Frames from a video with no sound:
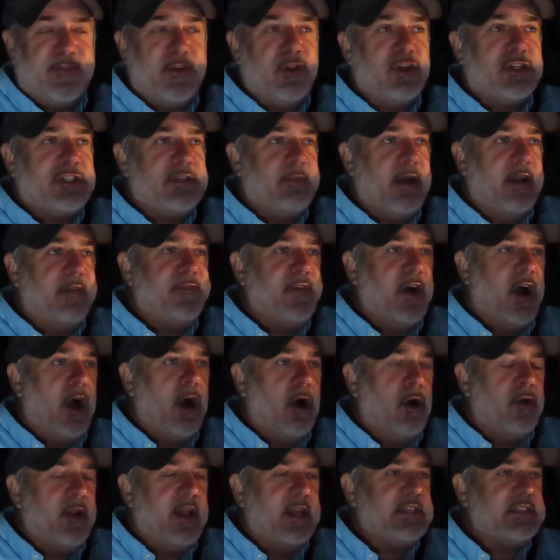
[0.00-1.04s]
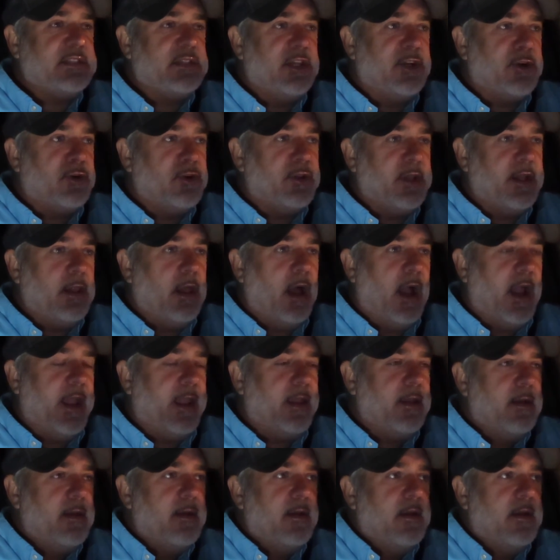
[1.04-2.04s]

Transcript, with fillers: If you looked at my phone, it's literally like